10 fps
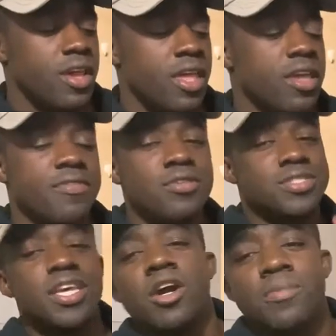if you
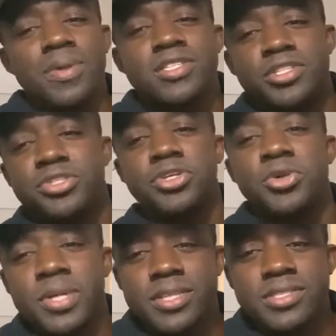tell me to
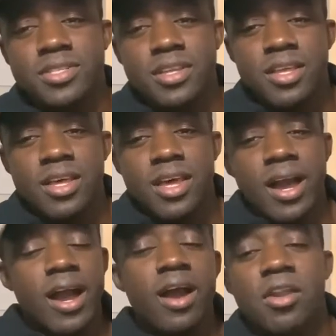do it,
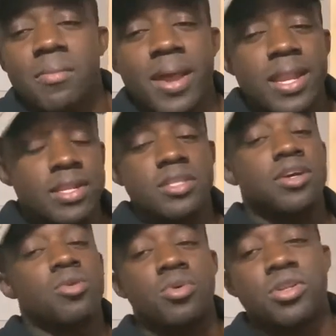I automatically
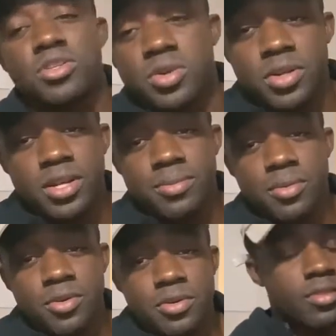don't want to do it
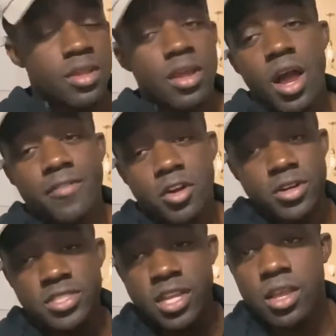anymore. I've
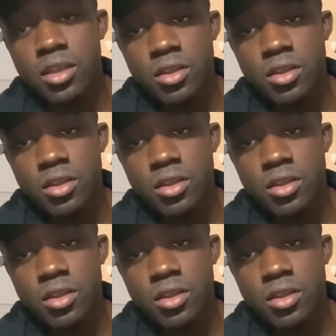already taken.